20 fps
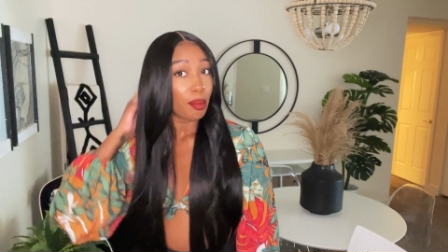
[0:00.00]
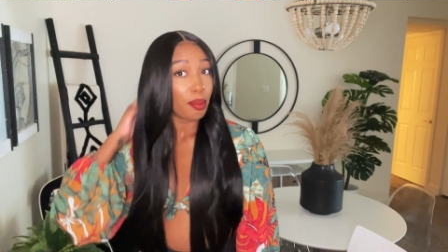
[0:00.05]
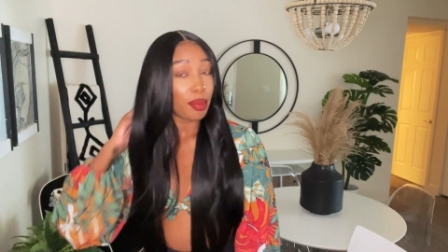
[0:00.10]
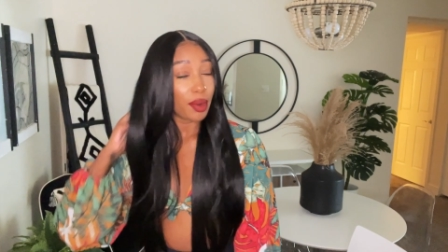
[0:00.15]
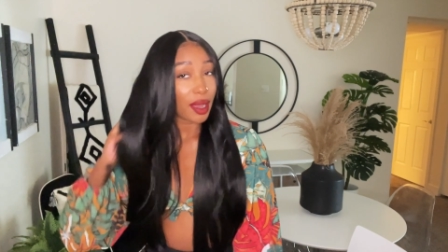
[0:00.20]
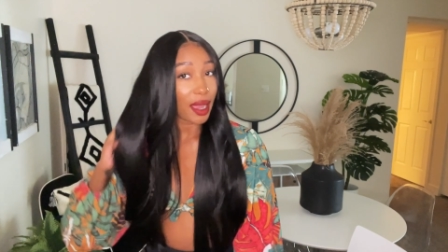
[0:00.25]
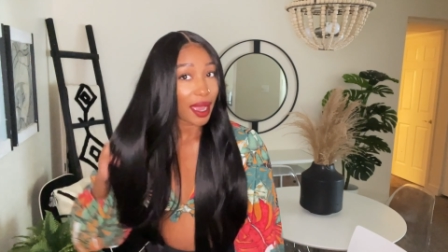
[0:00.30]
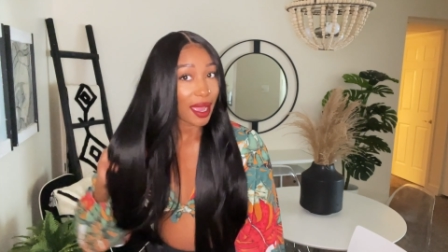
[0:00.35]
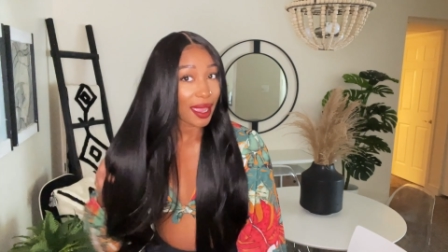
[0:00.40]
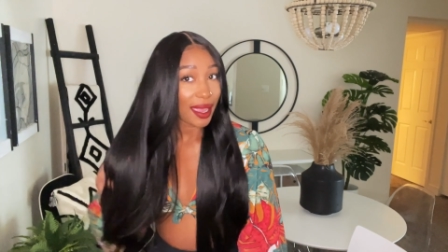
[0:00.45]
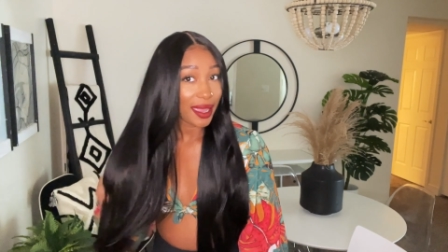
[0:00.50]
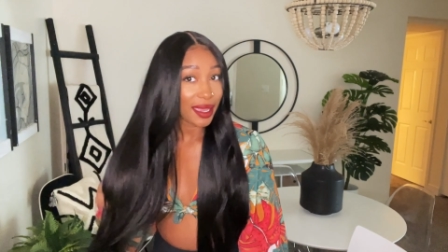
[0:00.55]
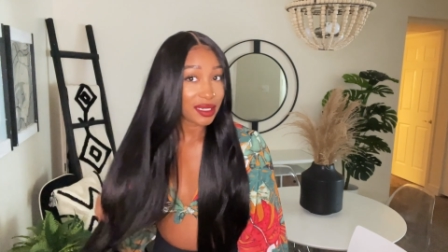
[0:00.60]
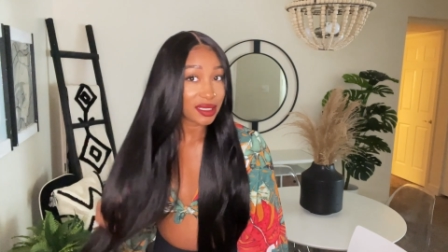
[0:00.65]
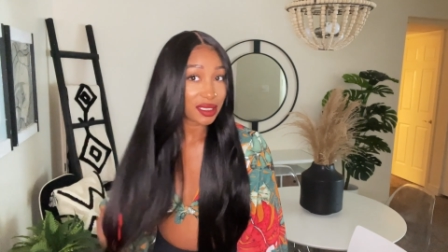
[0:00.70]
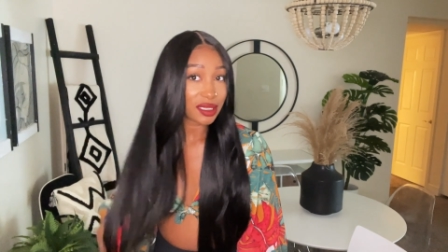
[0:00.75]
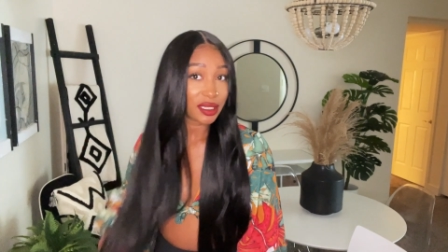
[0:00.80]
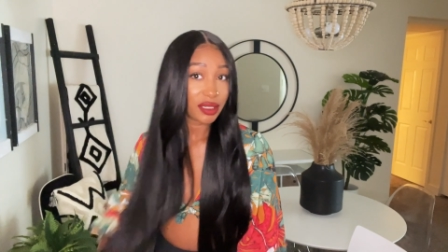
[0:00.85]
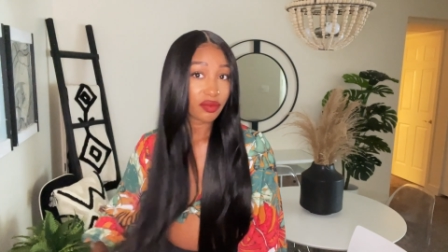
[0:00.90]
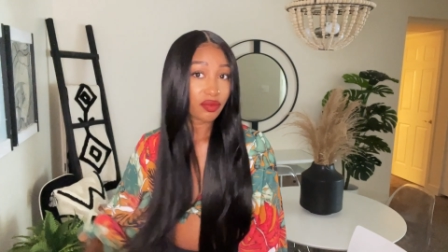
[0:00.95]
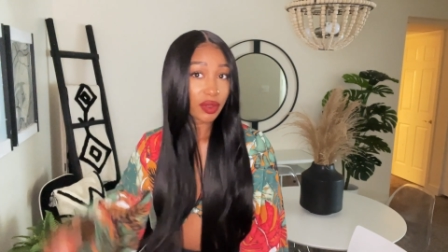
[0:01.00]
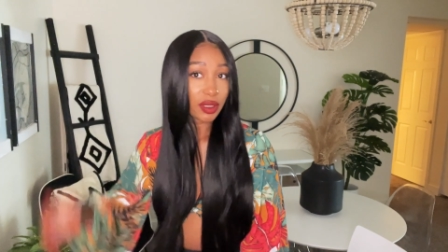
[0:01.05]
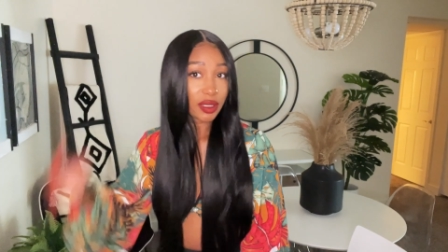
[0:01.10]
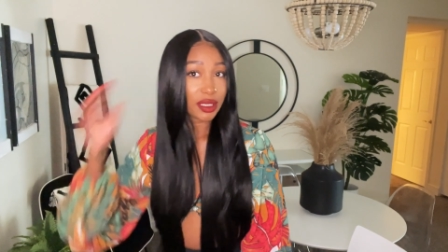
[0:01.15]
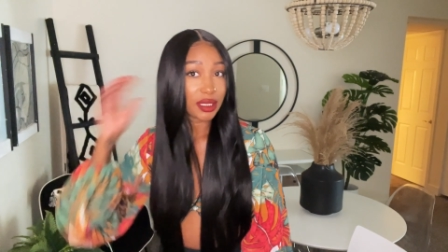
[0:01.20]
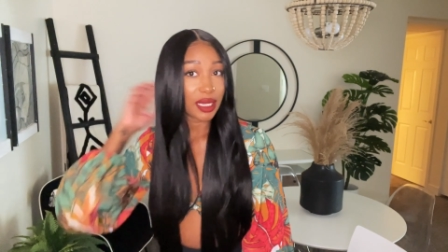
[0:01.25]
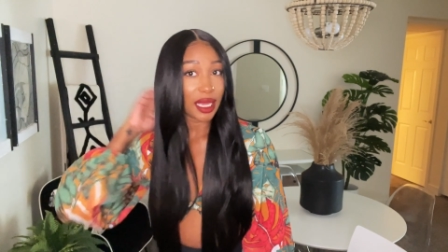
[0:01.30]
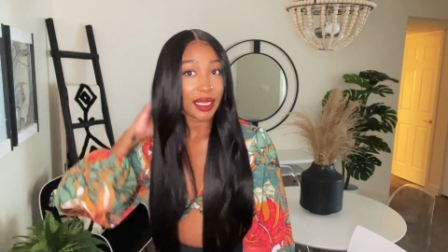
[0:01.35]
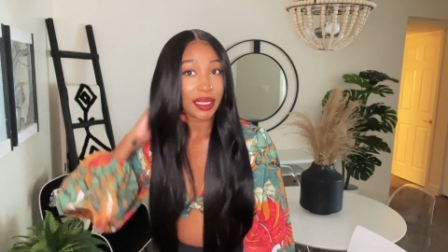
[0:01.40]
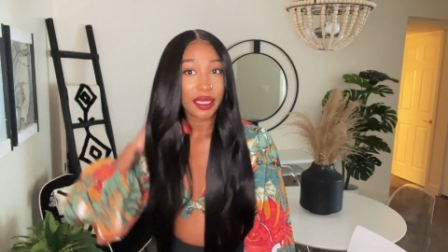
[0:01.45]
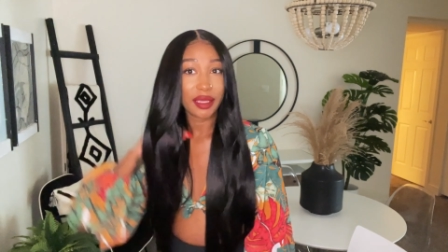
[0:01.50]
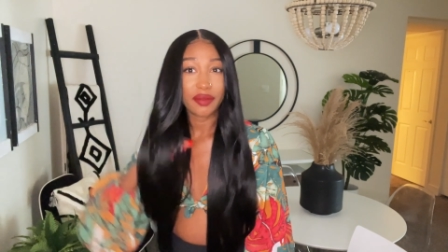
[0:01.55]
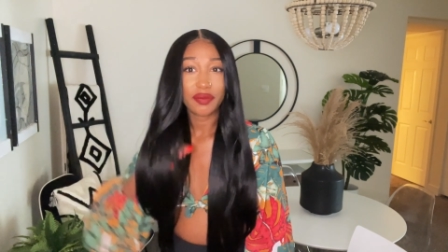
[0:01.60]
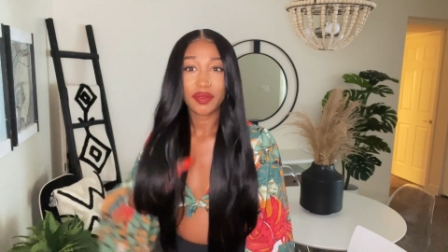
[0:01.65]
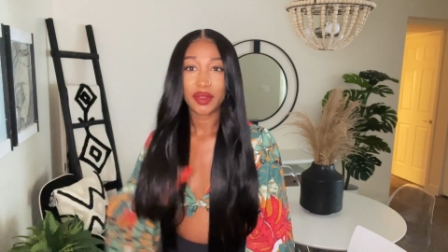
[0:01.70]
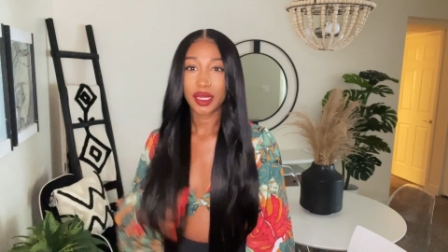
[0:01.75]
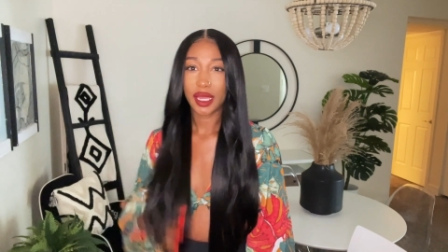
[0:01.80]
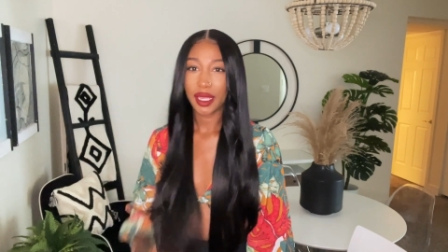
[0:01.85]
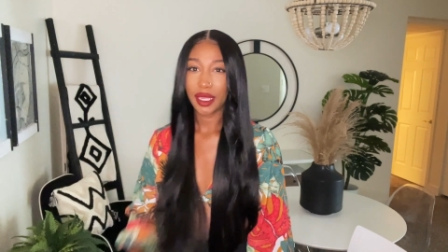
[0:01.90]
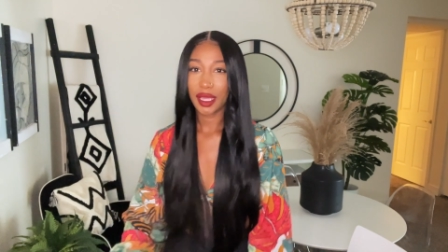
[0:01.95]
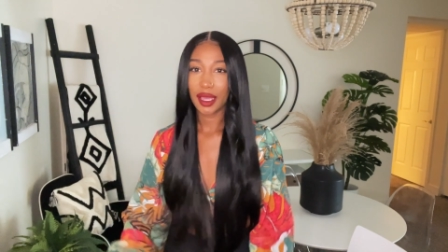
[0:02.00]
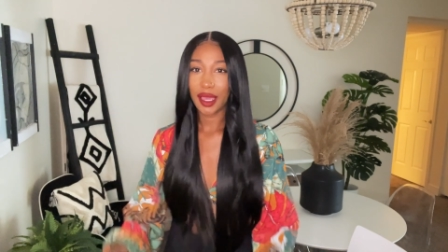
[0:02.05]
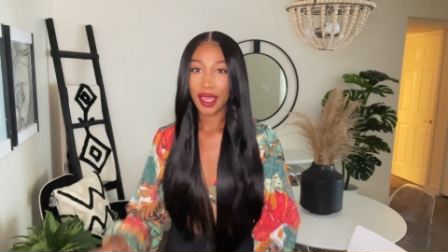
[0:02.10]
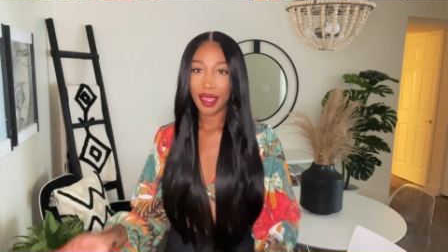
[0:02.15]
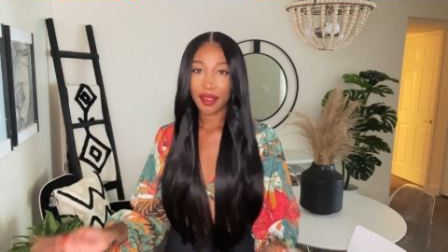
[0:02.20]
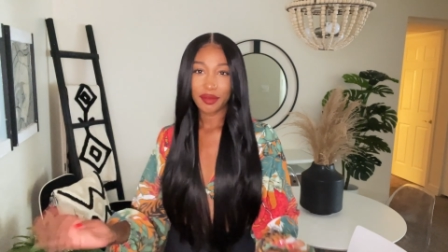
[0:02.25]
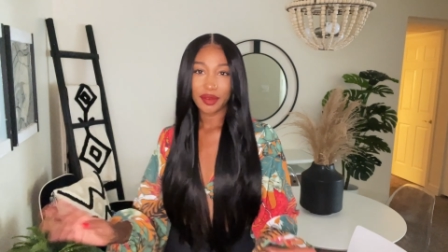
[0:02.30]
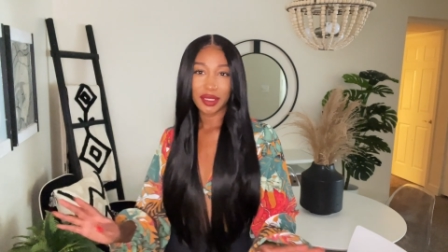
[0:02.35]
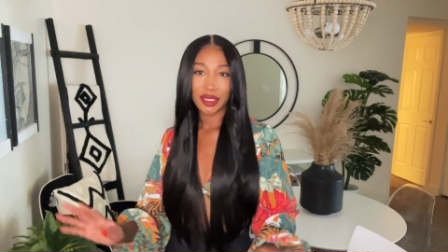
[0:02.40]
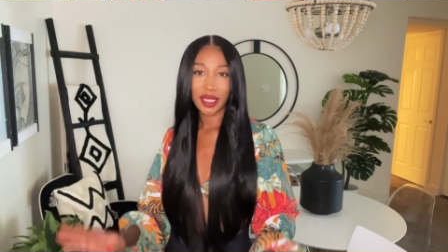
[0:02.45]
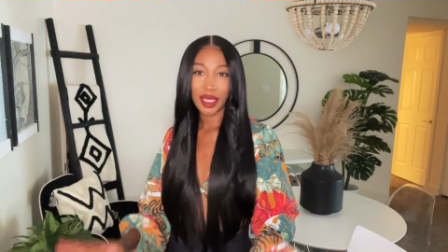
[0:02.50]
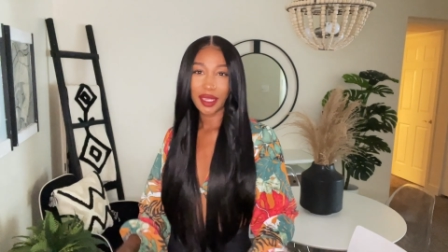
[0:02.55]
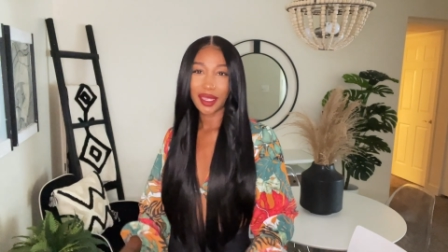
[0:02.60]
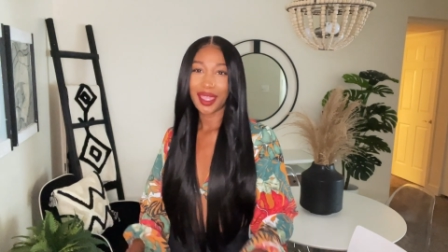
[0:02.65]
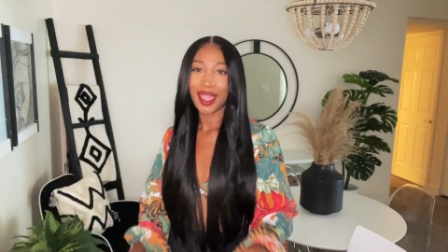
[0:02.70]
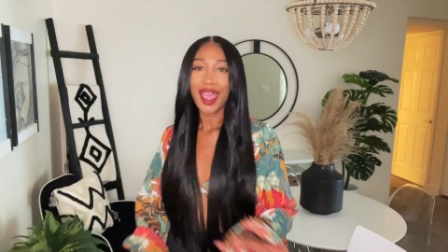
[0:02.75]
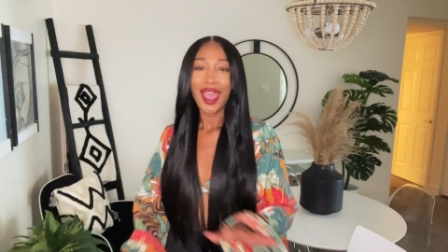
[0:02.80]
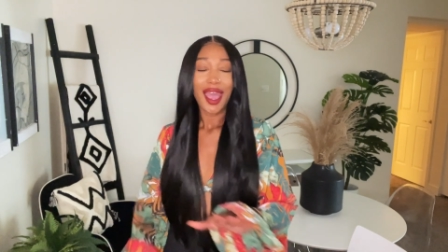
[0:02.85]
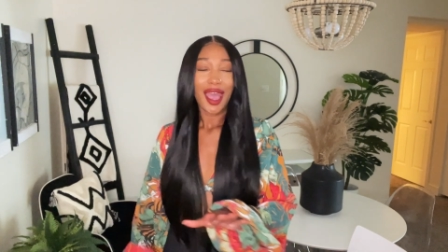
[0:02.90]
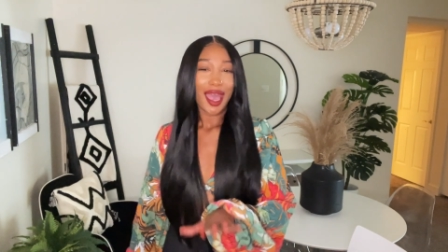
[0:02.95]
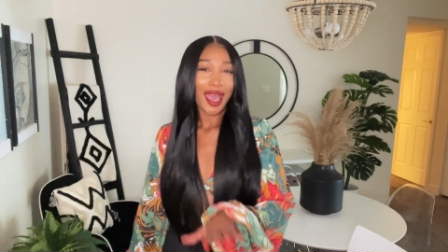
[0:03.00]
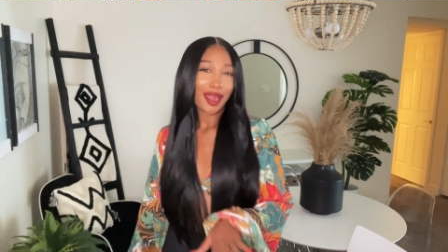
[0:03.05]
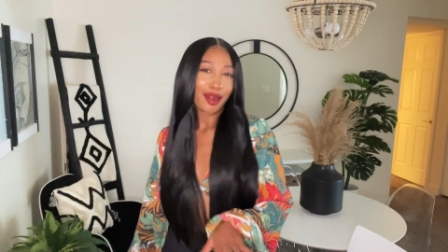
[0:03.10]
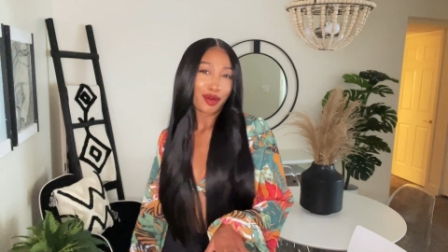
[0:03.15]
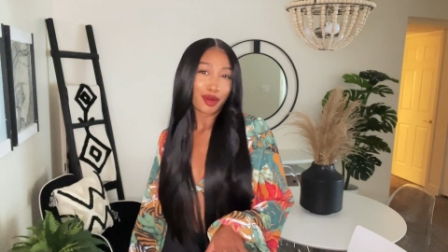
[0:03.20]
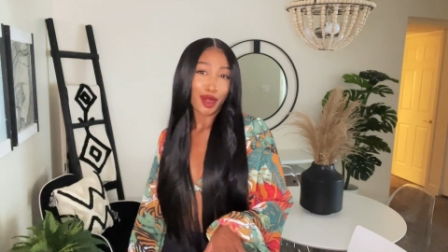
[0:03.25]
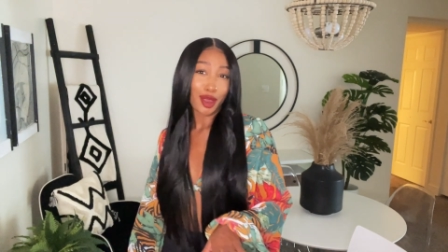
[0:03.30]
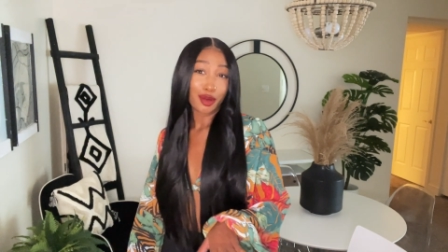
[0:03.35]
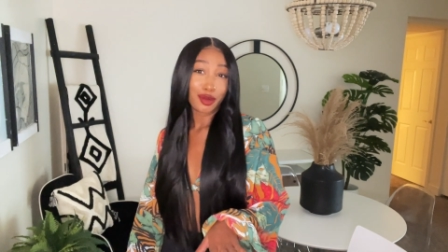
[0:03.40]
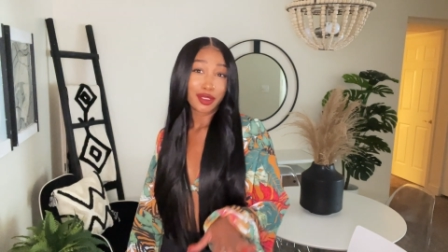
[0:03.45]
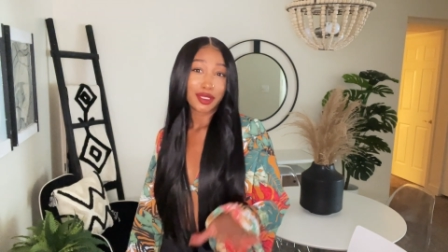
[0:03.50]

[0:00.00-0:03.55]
But I actually really like it for like a everyday. I don't know,